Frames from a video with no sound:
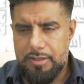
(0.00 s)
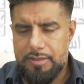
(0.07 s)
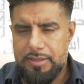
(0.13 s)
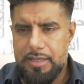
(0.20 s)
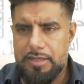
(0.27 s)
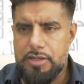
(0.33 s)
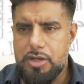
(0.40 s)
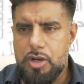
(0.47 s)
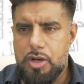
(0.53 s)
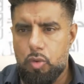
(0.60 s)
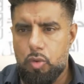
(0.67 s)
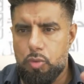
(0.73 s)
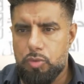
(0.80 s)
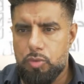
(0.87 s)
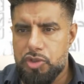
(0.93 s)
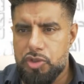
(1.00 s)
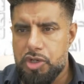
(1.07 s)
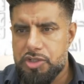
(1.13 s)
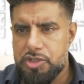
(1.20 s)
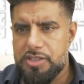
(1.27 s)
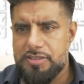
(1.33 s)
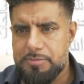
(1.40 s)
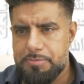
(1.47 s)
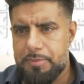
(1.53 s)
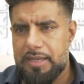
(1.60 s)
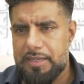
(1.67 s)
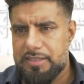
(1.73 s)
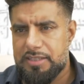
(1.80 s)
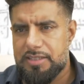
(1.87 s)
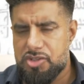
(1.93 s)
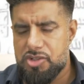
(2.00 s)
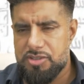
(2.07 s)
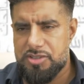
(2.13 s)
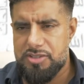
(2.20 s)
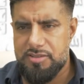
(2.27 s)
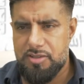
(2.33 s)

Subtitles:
that no judges, Maliki judges,